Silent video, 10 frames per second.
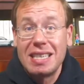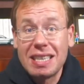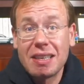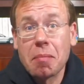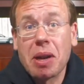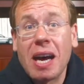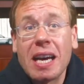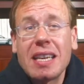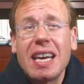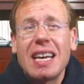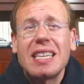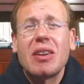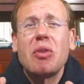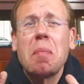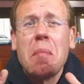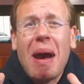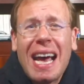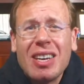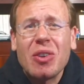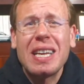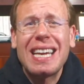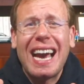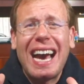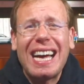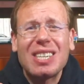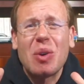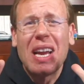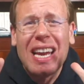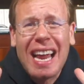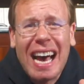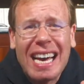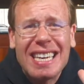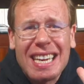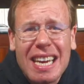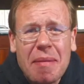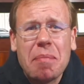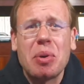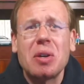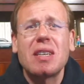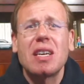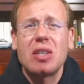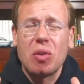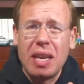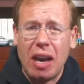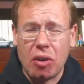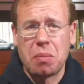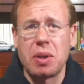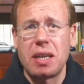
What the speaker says: This implied that we manually had to align the input to the output